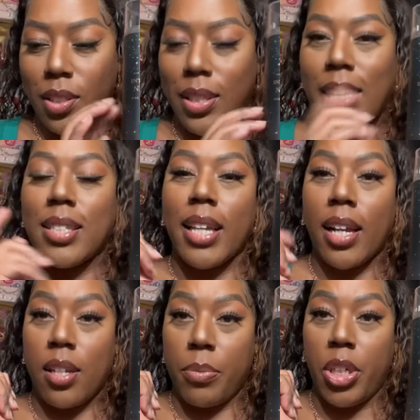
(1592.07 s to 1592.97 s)
That's that
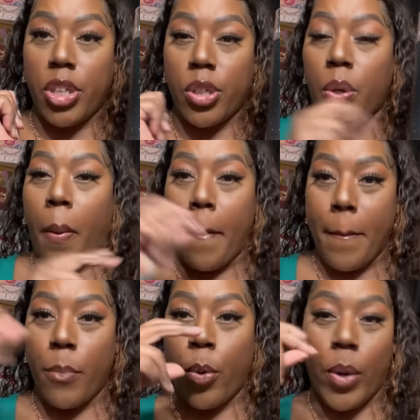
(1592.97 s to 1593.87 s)
come here.
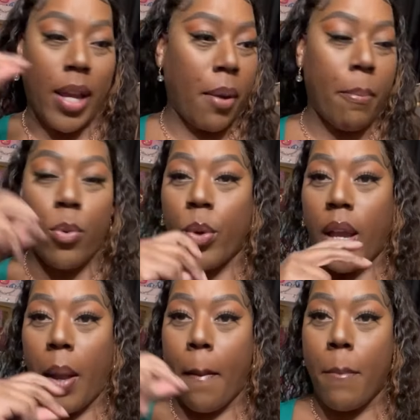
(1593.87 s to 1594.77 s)
Boy.
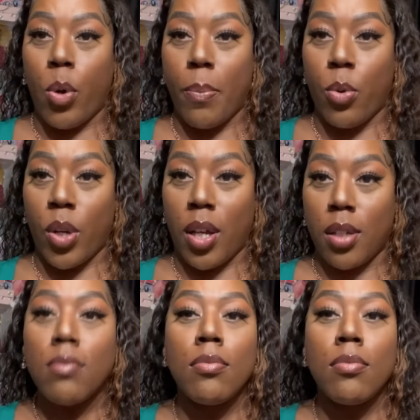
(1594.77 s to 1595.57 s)
Okay.